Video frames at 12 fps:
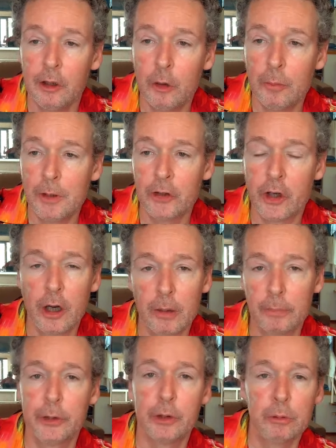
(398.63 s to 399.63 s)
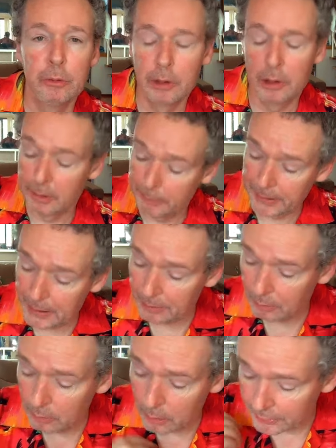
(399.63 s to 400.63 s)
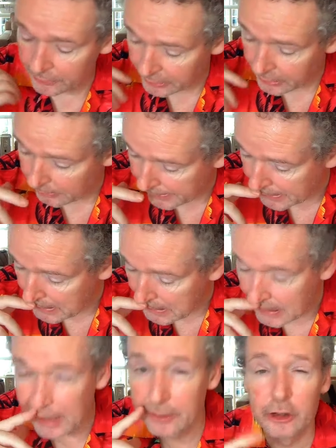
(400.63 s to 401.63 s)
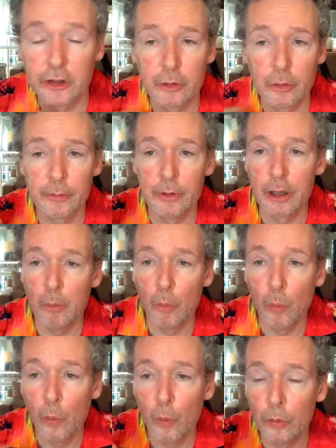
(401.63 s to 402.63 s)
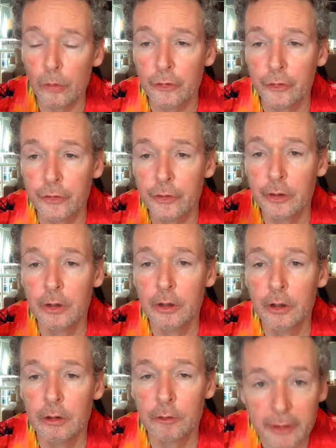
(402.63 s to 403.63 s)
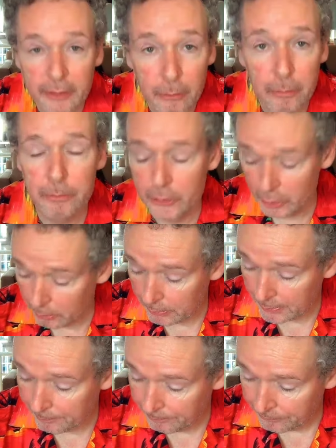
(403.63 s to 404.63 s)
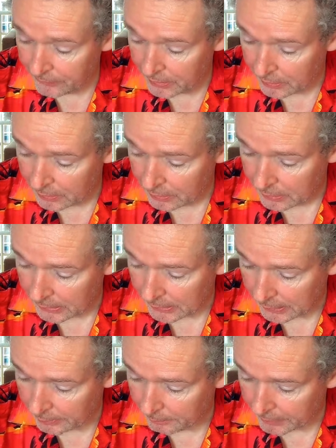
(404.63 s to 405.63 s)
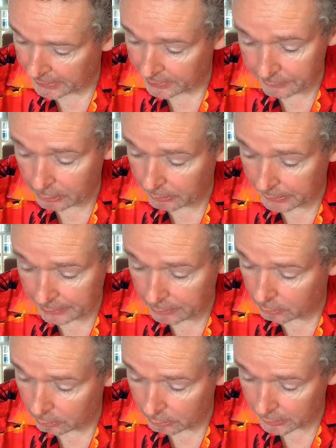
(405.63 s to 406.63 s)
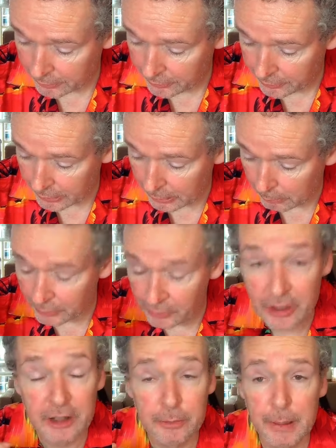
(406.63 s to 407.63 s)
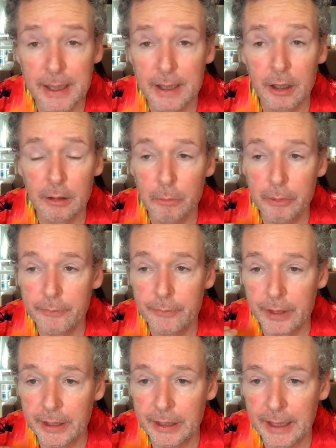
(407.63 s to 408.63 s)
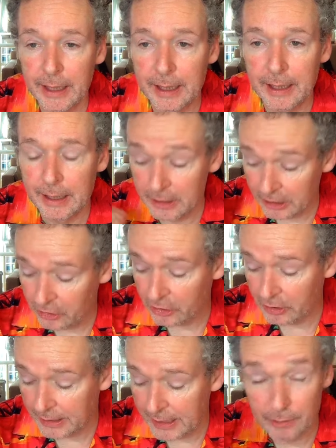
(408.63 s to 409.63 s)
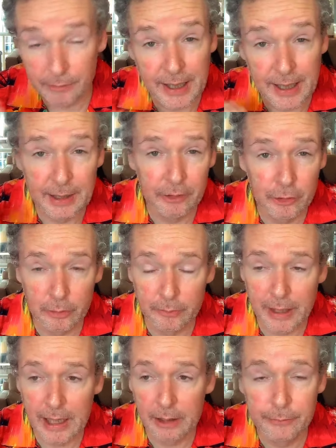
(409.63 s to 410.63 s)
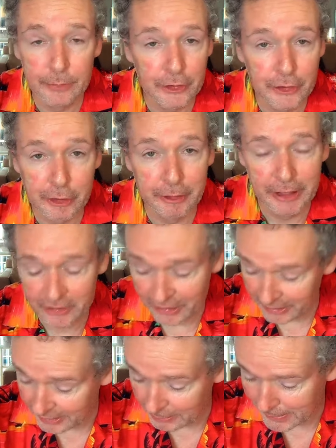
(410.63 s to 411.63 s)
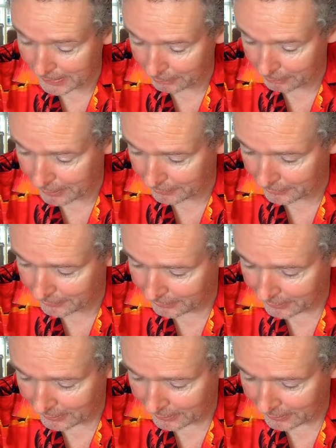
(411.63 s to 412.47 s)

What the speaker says: almost harpsichord like piano lines going and the sort of like waltz rhythm to it. Another great chorus, which gets better with the addition again of that sort of elephant screeching in the background.